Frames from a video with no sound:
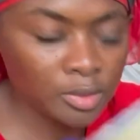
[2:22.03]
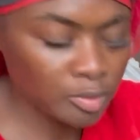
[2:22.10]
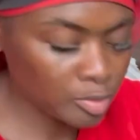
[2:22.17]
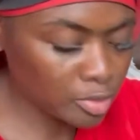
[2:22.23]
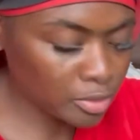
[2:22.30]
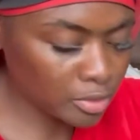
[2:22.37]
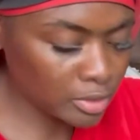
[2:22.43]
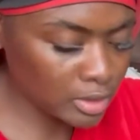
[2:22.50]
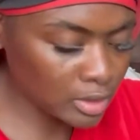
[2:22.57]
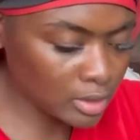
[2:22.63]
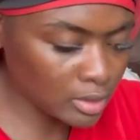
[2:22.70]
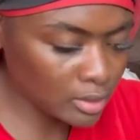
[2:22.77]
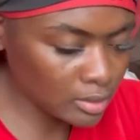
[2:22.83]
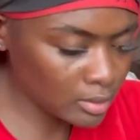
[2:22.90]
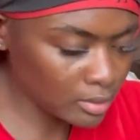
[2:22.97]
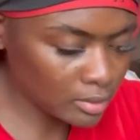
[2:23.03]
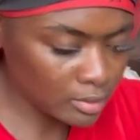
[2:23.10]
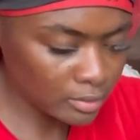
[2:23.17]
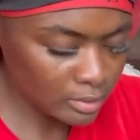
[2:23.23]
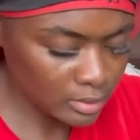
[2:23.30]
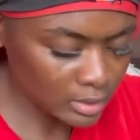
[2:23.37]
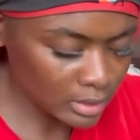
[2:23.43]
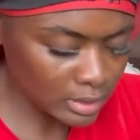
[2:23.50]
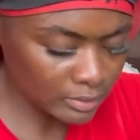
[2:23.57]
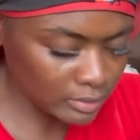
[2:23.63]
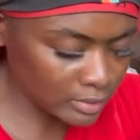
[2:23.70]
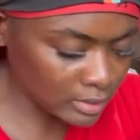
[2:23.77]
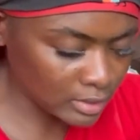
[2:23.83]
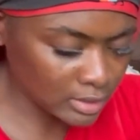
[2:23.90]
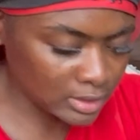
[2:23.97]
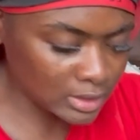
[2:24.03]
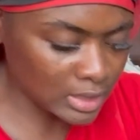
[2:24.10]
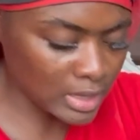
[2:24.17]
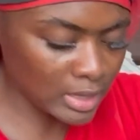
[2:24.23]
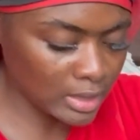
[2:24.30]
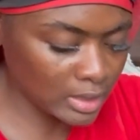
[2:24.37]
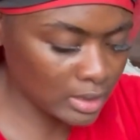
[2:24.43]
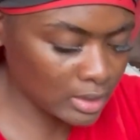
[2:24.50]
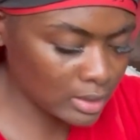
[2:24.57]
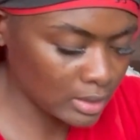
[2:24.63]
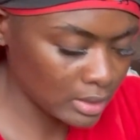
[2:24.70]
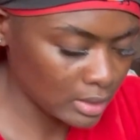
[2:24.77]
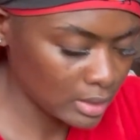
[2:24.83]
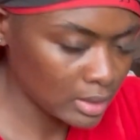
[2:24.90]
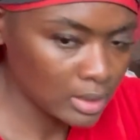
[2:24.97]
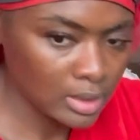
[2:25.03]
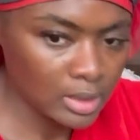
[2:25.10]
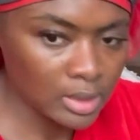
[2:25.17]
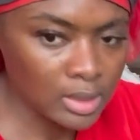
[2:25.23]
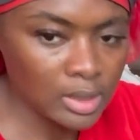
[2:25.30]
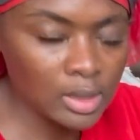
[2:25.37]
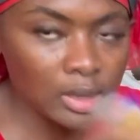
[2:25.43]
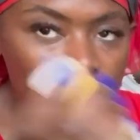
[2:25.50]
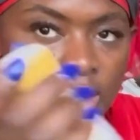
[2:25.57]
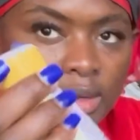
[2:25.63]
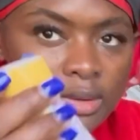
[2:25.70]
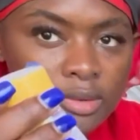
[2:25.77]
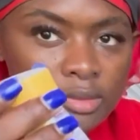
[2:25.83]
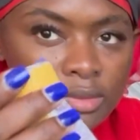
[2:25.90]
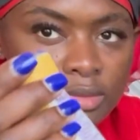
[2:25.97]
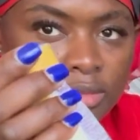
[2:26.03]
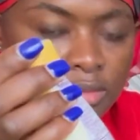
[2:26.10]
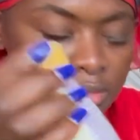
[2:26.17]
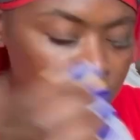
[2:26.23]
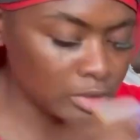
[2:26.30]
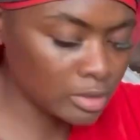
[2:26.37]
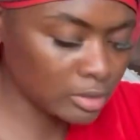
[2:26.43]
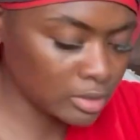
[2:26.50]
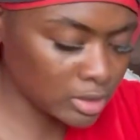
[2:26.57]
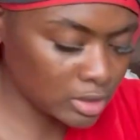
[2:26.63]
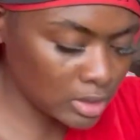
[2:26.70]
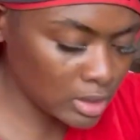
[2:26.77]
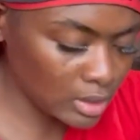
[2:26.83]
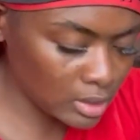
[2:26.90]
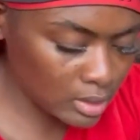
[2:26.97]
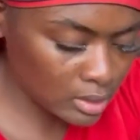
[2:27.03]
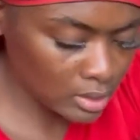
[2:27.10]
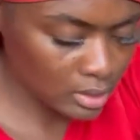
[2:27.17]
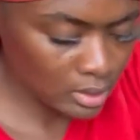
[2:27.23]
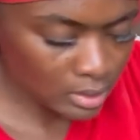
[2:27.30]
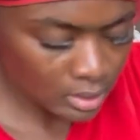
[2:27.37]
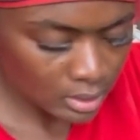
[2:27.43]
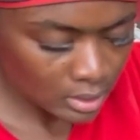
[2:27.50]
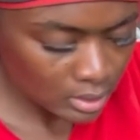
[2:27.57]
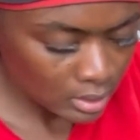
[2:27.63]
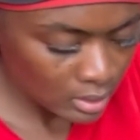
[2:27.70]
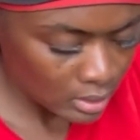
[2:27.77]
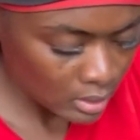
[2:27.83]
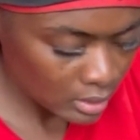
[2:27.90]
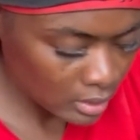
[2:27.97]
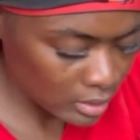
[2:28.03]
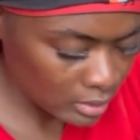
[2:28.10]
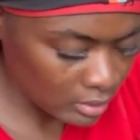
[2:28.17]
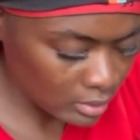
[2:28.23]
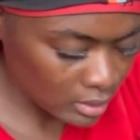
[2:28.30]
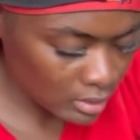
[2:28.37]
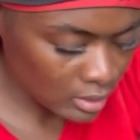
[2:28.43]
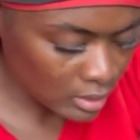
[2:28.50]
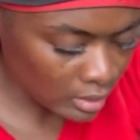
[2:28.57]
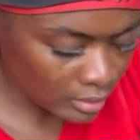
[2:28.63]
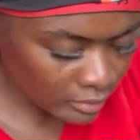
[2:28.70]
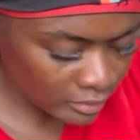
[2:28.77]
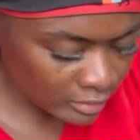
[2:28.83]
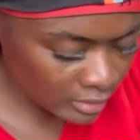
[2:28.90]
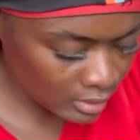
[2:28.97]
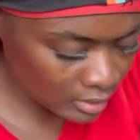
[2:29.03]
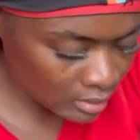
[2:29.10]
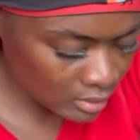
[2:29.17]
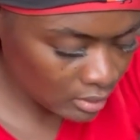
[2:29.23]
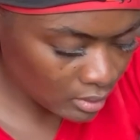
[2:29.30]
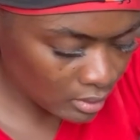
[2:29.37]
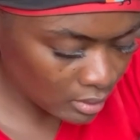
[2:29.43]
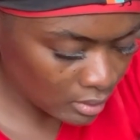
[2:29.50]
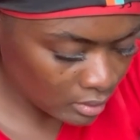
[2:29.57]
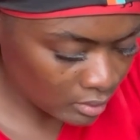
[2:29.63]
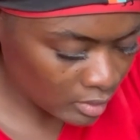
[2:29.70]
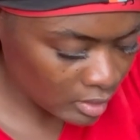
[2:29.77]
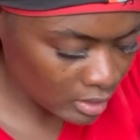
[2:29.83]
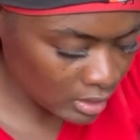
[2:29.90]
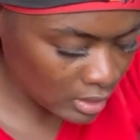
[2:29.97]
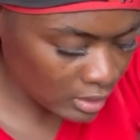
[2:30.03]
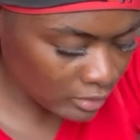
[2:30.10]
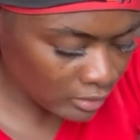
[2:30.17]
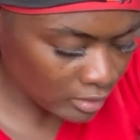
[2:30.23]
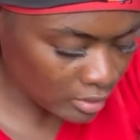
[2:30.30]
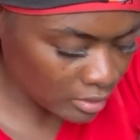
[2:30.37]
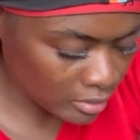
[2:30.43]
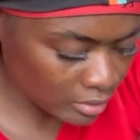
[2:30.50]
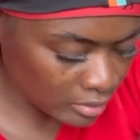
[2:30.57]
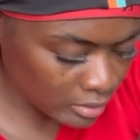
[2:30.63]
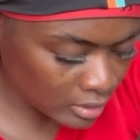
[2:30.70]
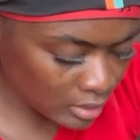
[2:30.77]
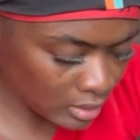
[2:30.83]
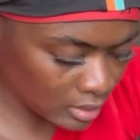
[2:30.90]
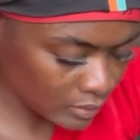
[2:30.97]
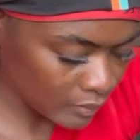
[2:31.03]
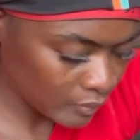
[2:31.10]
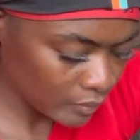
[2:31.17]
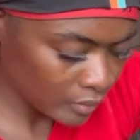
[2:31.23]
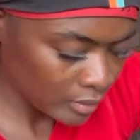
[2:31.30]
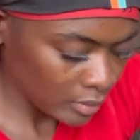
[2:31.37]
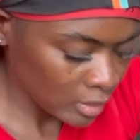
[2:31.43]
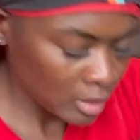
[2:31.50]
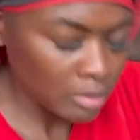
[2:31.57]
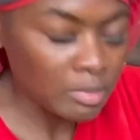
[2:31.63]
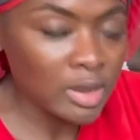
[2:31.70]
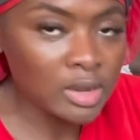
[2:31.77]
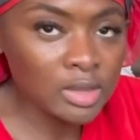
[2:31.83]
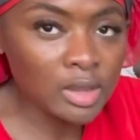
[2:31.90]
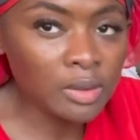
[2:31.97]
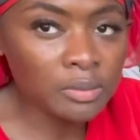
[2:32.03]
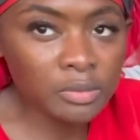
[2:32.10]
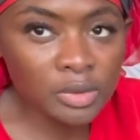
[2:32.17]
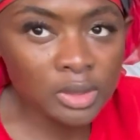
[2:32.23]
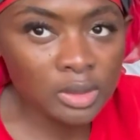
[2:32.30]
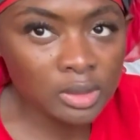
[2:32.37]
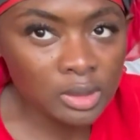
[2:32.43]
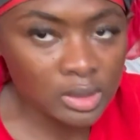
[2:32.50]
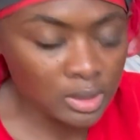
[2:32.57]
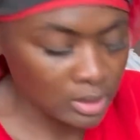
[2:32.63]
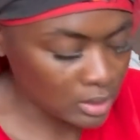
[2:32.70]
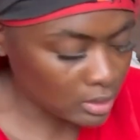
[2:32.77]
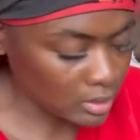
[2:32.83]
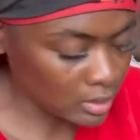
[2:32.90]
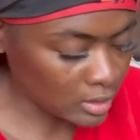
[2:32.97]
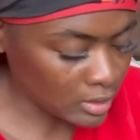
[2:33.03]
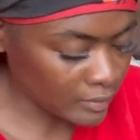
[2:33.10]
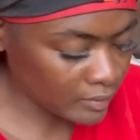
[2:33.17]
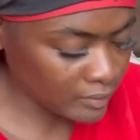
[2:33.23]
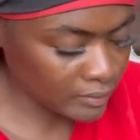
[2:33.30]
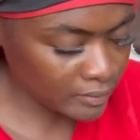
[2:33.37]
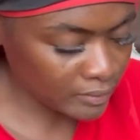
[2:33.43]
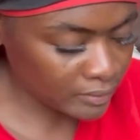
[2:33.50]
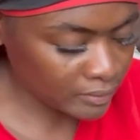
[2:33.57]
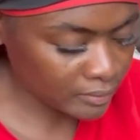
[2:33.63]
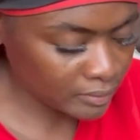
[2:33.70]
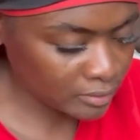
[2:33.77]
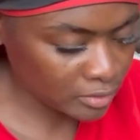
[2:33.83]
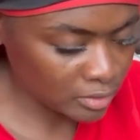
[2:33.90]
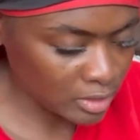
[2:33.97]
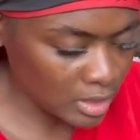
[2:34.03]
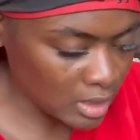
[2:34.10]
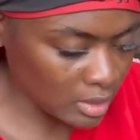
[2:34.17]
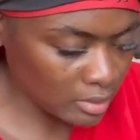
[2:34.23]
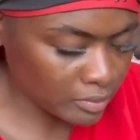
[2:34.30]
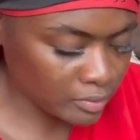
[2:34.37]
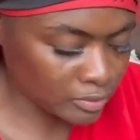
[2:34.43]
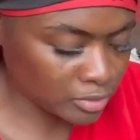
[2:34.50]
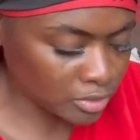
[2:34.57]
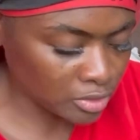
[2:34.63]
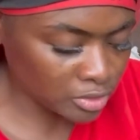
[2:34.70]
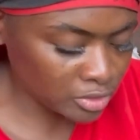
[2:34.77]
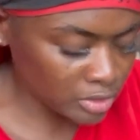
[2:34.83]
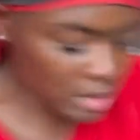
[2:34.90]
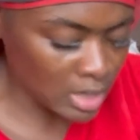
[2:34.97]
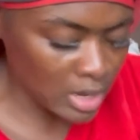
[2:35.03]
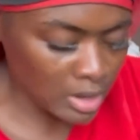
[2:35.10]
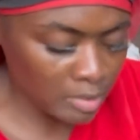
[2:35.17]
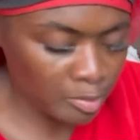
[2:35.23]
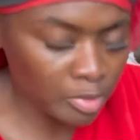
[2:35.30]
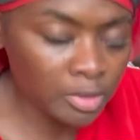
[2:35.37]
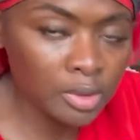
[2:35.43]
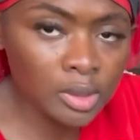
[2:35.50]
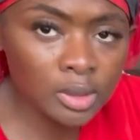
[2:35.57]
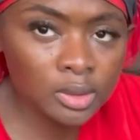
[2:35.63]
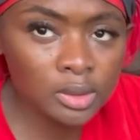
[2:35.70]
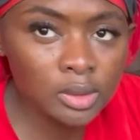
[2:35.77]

pudding, a snack, and milkshake. He really loves it when he gets hungry. By the time we leave to go to the airport,